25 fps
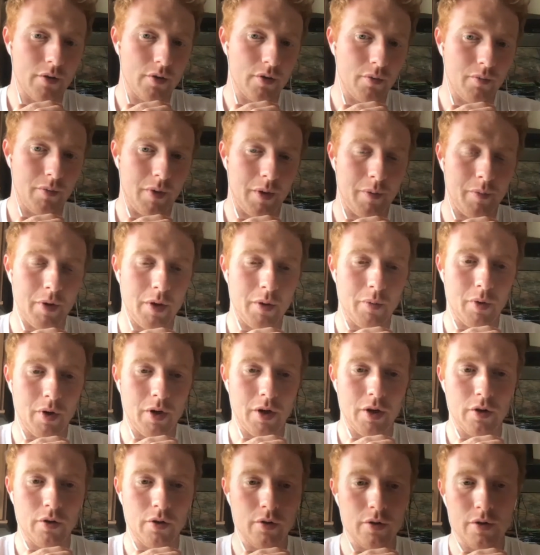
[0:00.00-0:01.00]
So maybe you want
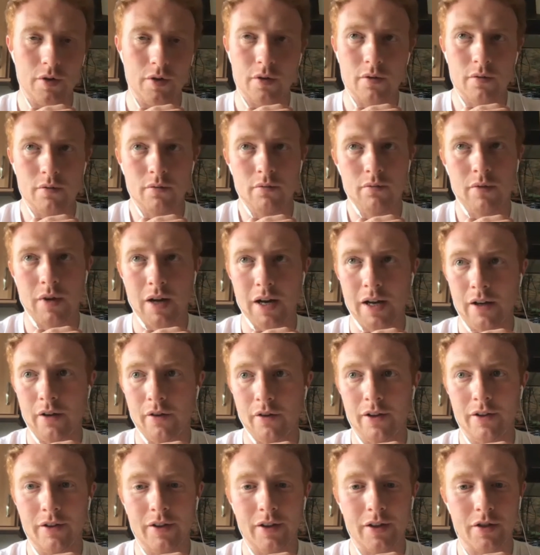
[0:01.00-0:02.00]
to use
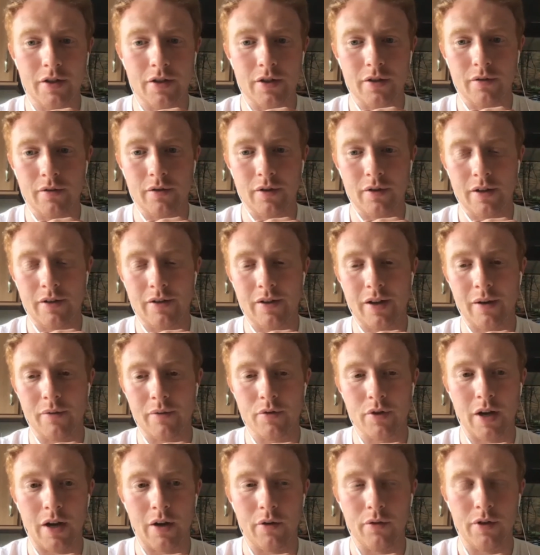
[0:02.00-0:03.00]
analytics in
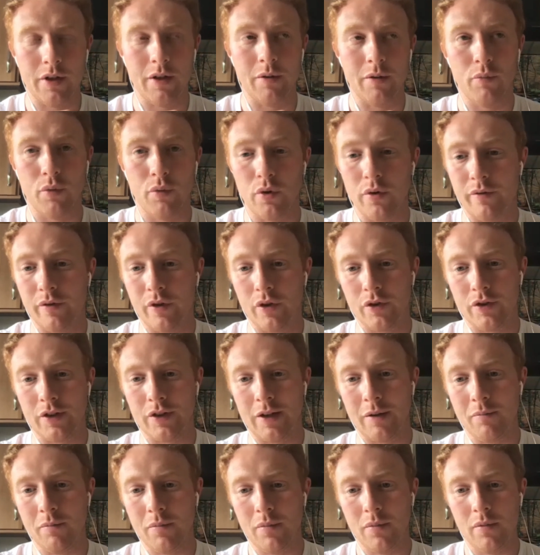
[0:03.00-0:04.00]
terms of how do you improve your
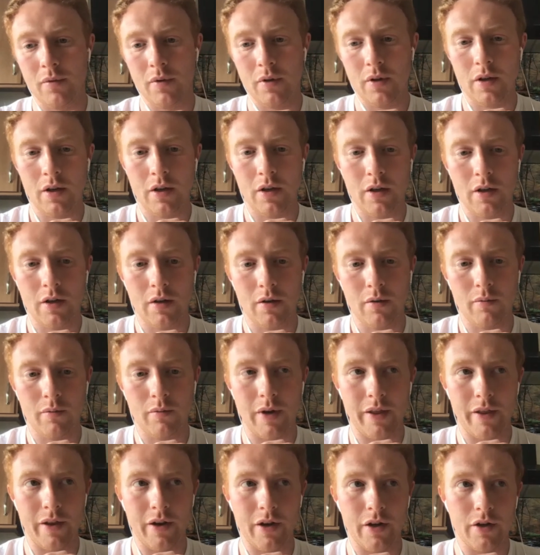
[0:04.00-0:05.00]
team,
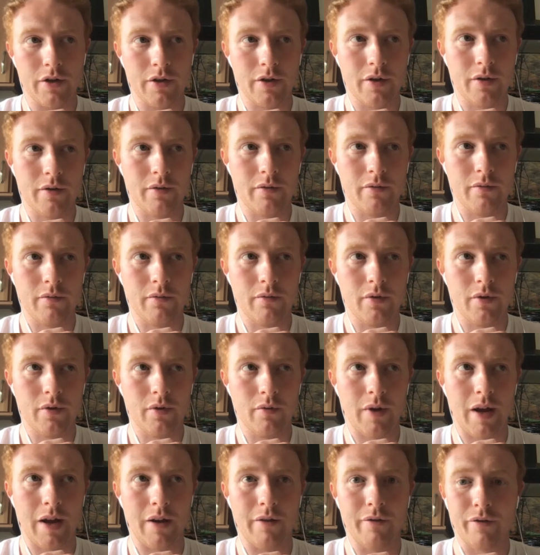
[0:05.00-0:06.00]
whether it's
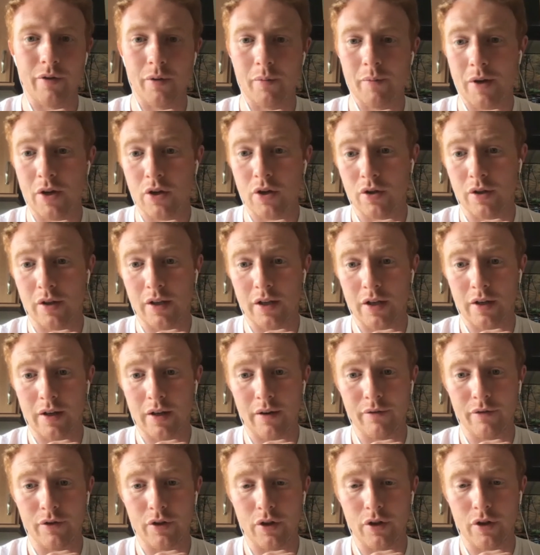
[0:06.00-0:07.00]
information that you
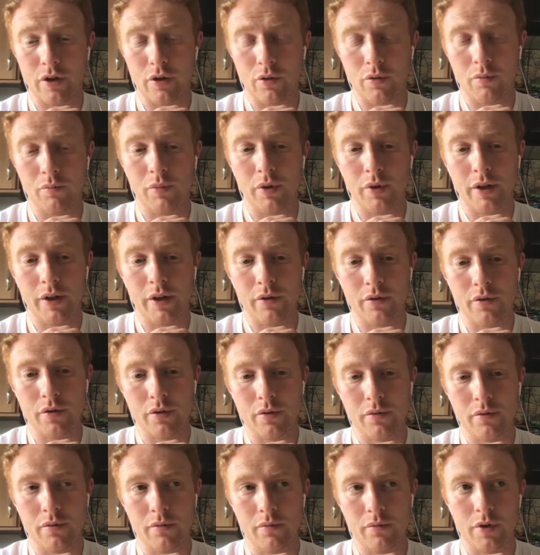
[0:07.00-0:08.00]
give to your own
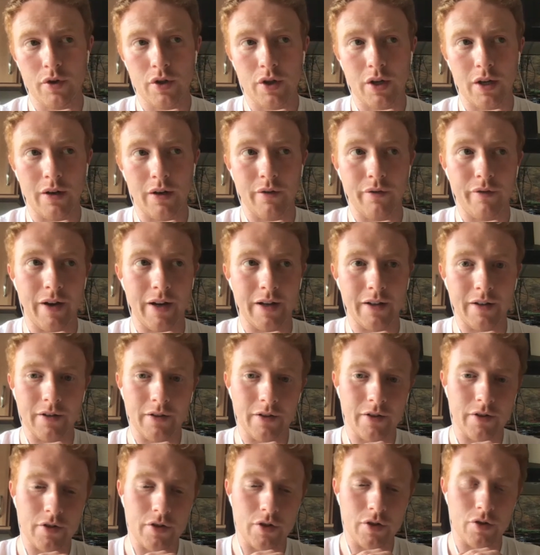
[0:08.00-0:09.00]
players, which can affect the
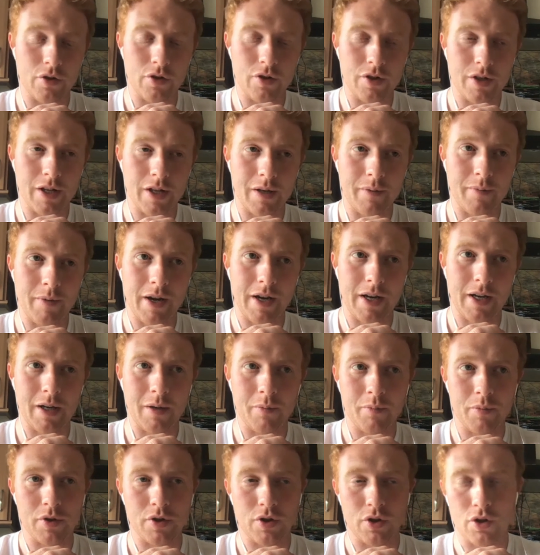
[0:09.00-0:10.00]
decisions that they make and the
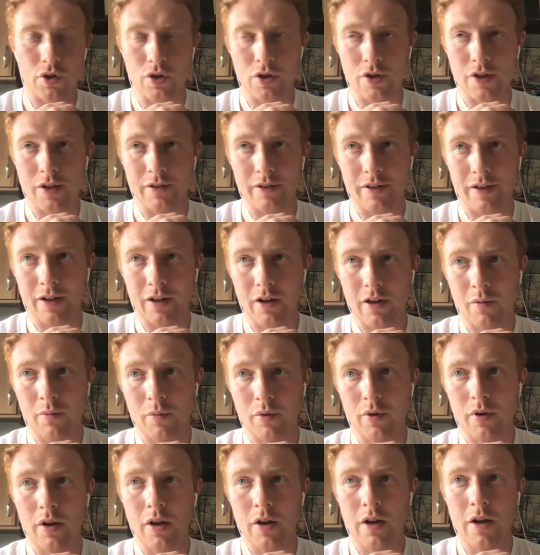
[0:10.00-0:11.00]
positions they take
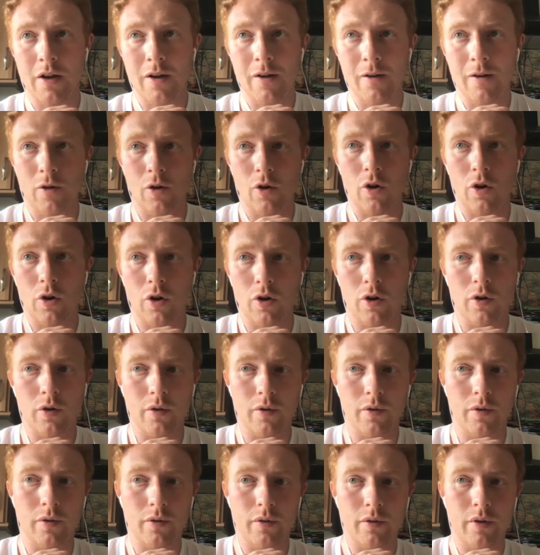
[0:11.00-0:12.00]
up,
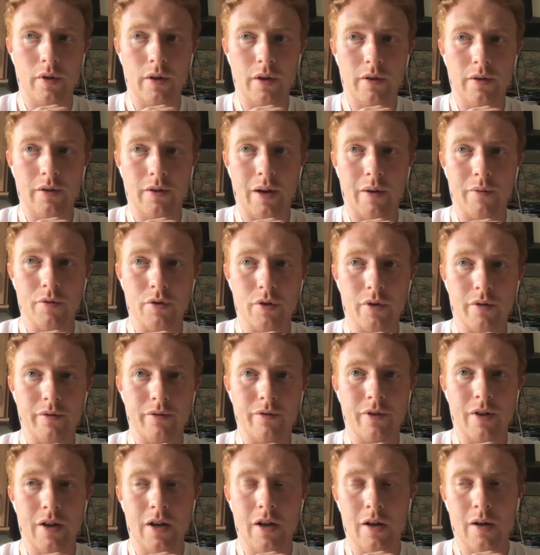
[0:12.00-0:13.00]
or in terms of
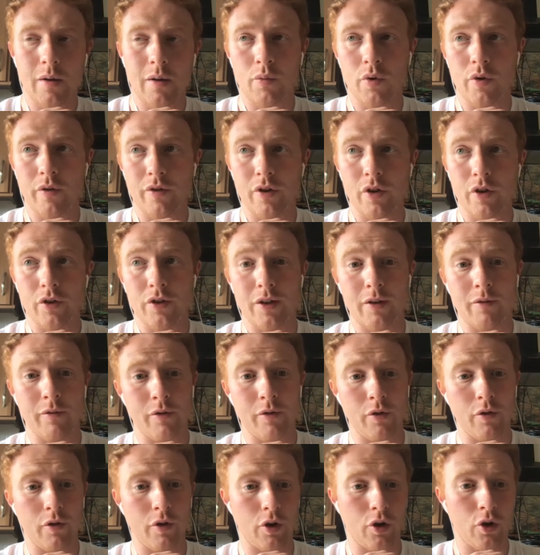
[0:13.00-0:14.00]
improving your team
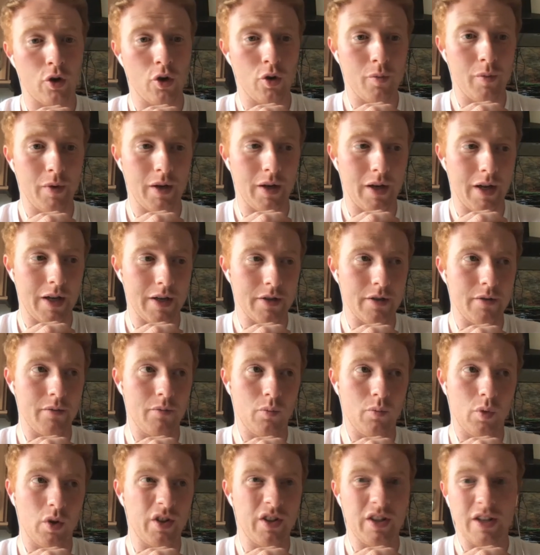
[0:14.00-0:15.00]
through recruitment, as in
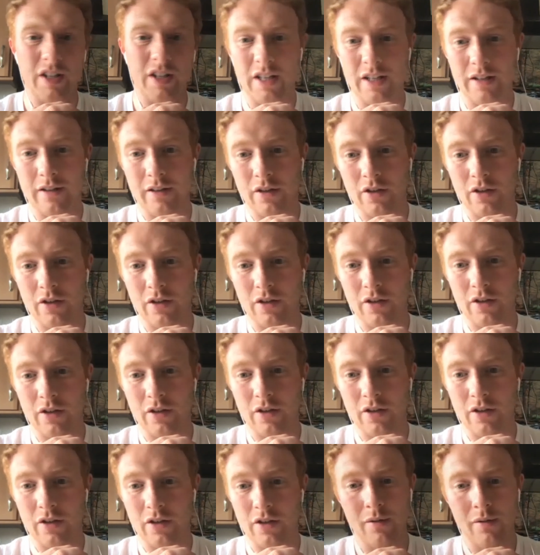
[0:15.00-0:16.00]
what do you need in your team
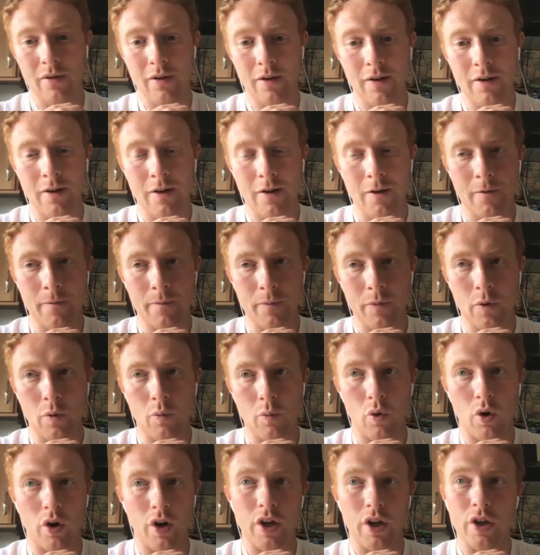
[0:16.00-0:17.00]
and
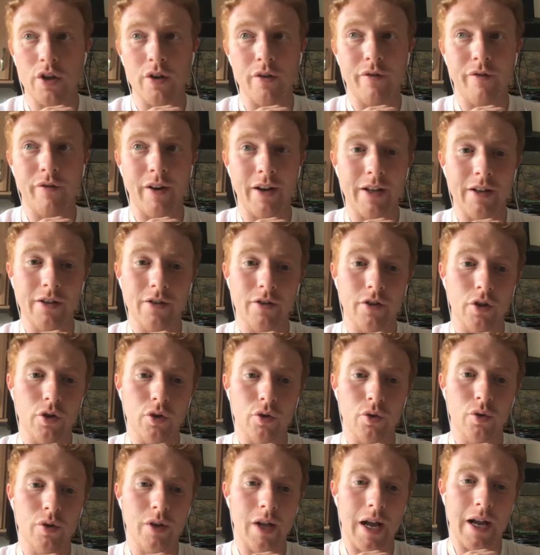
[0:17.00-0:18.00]
what can you find to
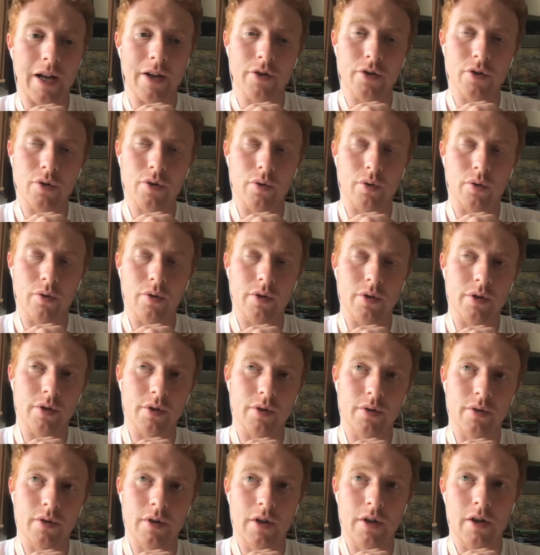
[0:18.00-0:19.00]
do that. So
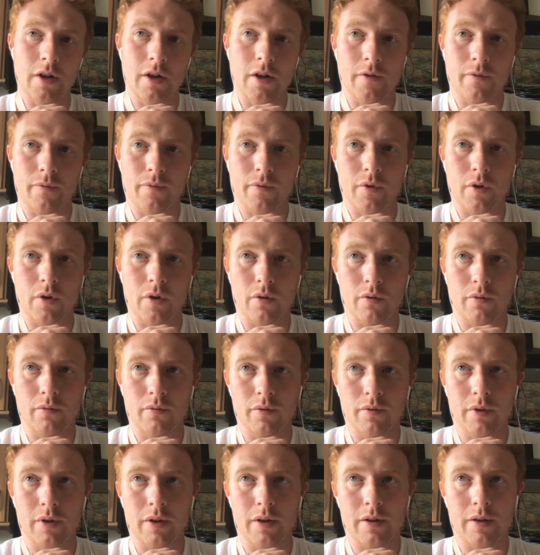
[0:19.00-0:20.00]
it's,
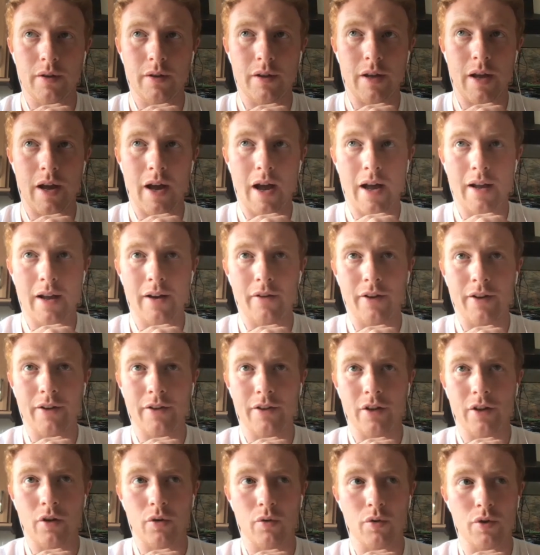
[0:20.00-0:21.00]
the
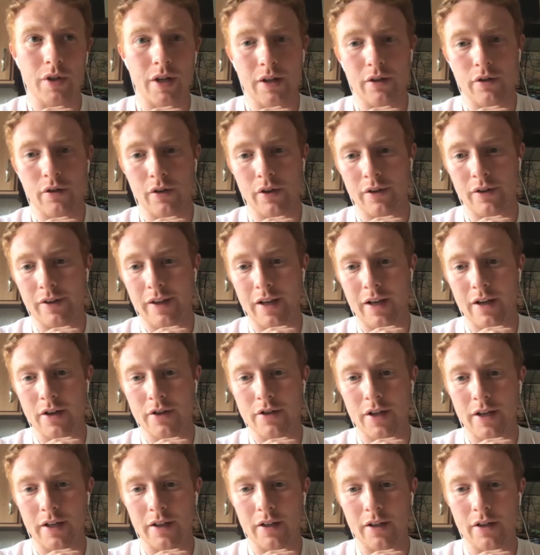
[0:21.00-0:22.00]
analytical side or the data
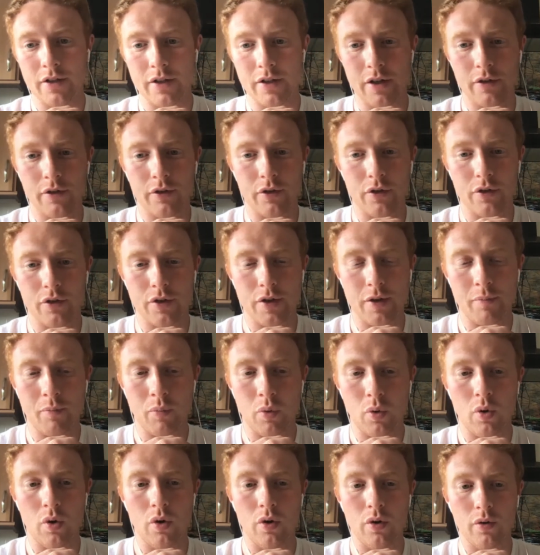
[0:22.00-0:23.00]
side is there to
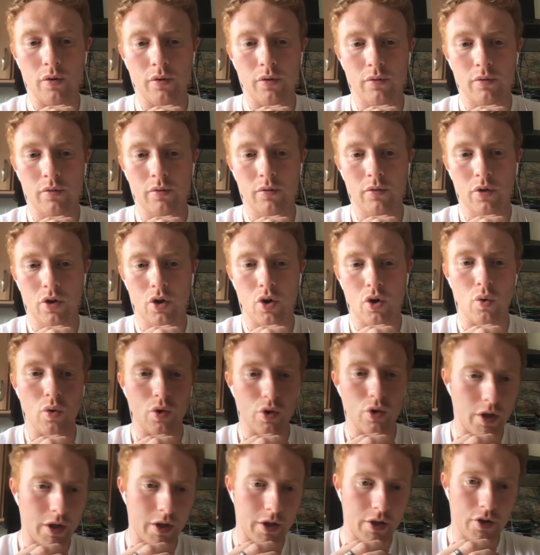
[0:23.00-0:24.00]
support
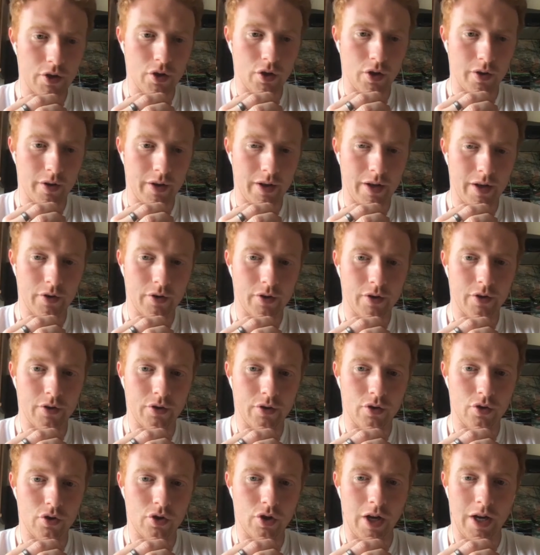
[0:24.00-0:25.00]
coaching. It's not there to
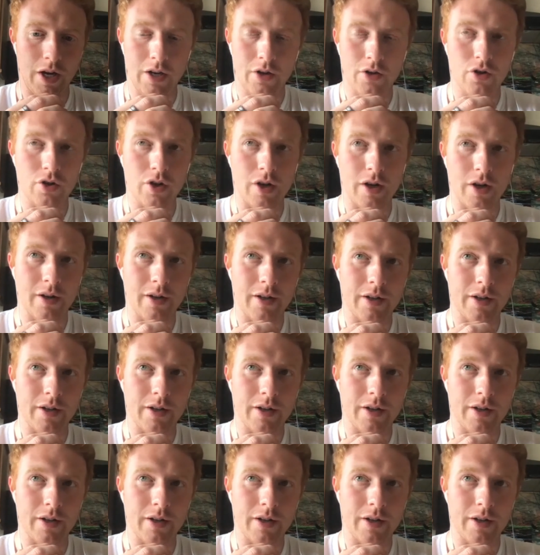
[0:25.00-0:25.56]
change it.